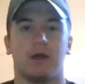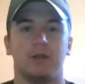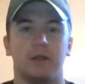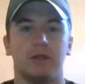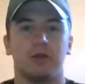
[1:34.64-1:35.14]

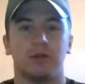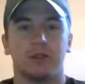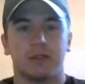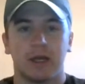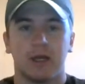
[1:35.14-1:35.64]
continue to
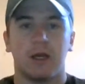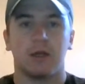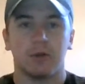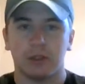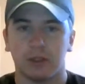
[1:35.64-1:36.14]
this day,
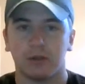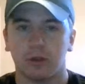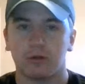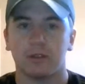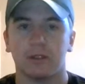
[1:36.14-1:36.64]
you still
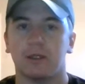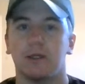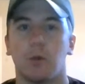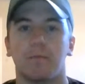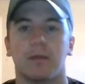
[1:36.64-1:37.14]
don't
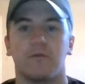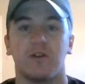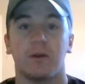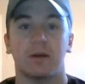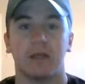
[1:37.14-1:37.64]
see
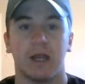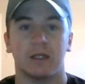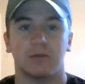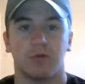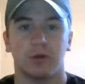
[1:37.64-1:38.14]
females
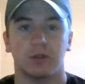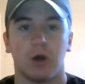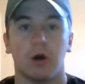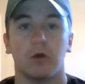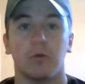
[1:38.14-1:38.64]
in sports,
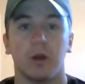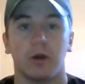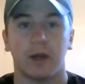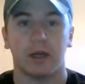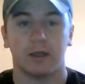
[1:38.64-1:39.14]
although we
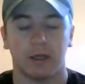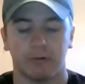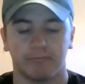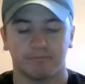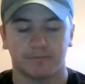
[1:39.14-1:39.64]
are getting
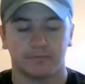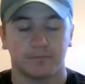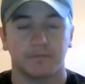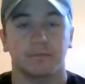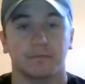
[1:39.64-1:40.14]
there.
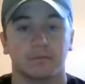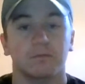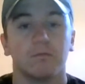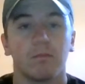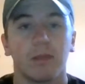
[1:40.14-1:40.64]

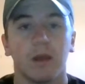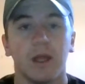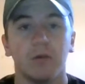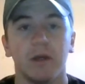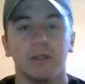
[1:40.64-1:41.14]

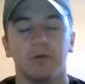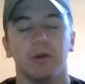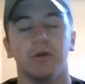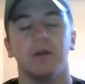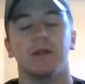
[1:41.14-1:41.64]
And ways we
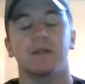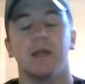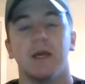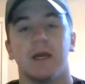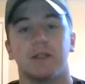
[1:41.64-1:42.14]
are doing this
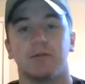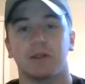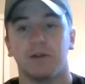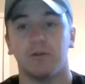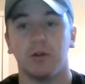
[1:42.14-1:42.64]
is
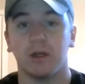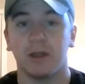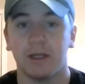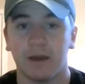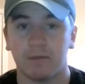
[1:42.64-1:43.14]
because if you look
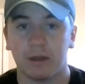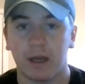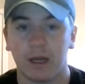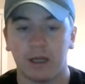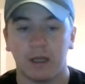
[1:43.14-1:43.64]
at the
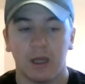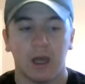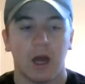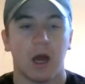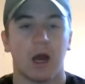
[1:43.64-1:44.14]
NBA,
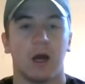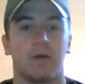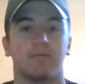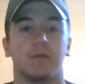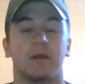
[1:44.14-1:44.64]

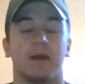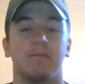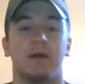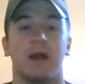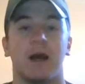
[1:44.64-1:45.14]
um, the
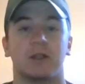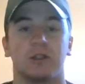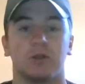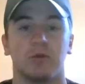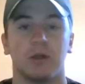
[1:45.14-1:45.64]
NBA
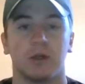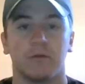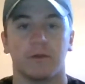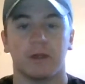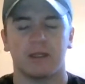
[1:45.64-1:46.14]
actually is really
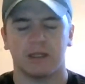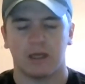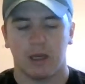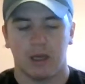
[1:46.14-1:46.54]
good for this. Is